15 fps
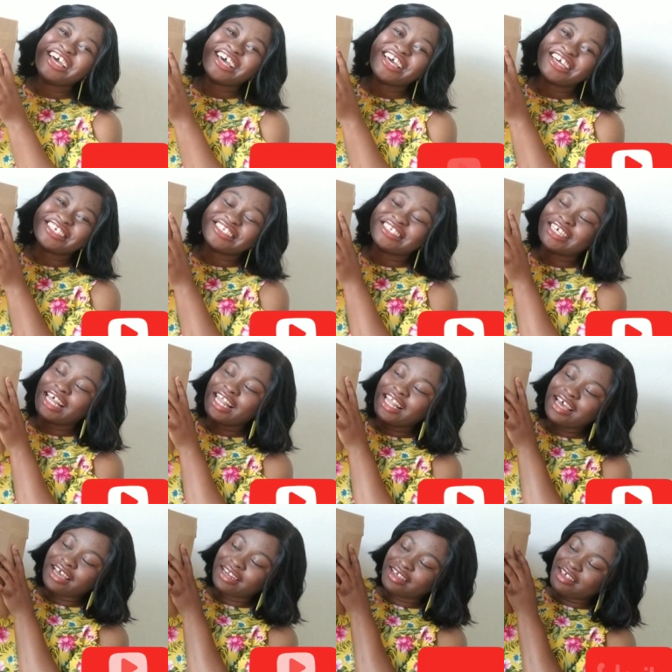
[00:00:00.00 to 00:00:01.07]
It's a
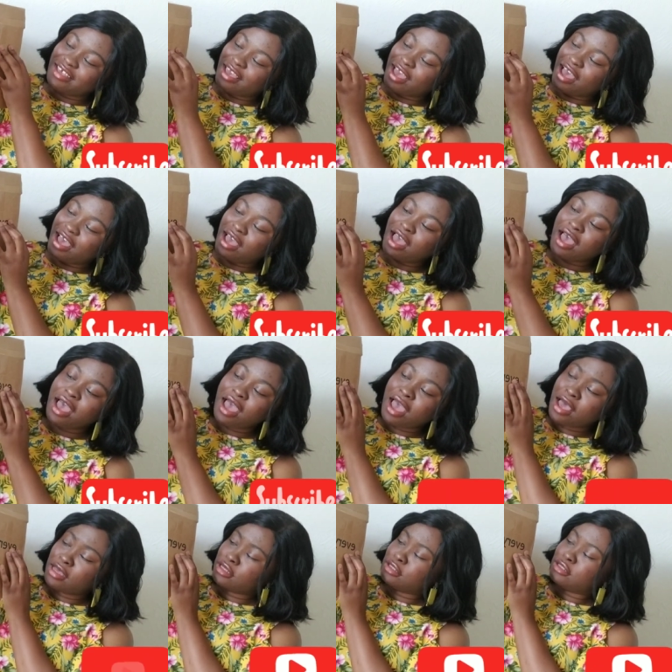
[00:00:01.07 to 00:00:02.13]
lot, yeah.
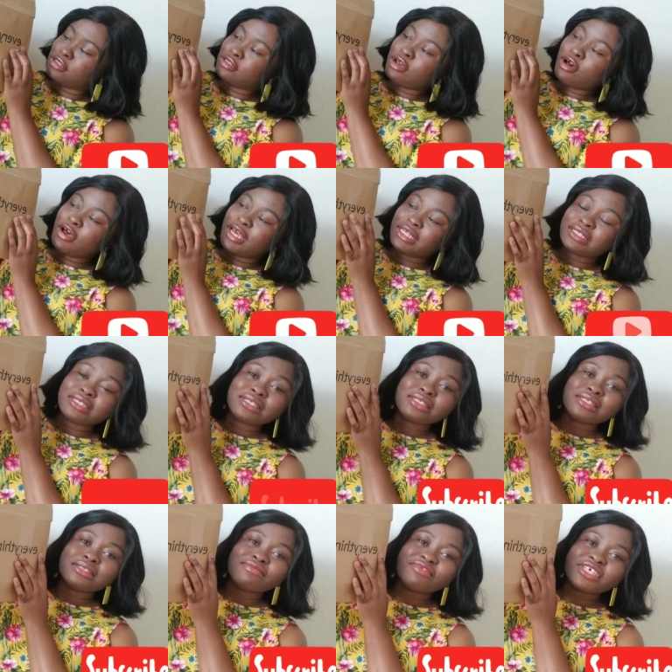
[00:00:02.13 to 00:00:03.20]
So
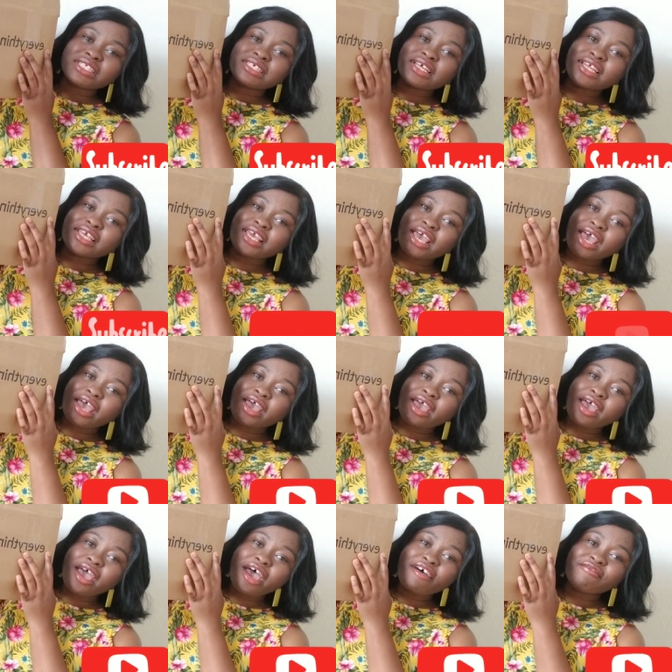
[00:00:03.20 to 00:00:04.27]
it's written here,
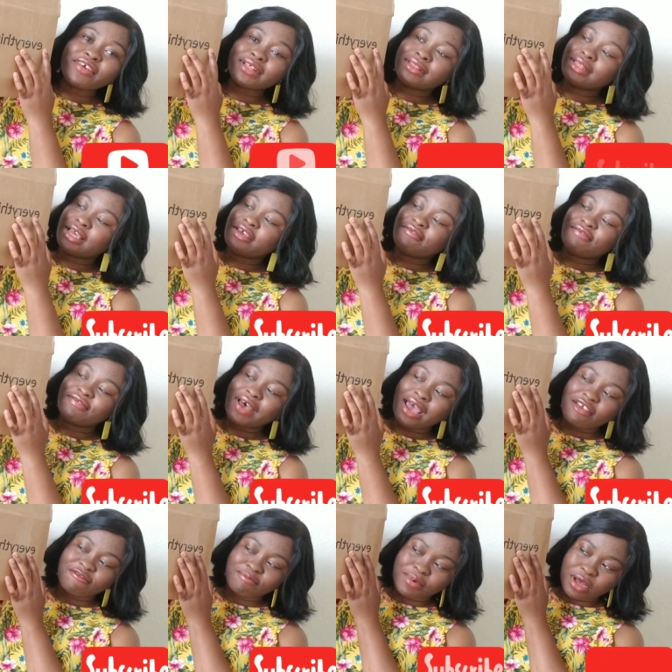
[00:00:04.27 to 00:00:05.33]
everything five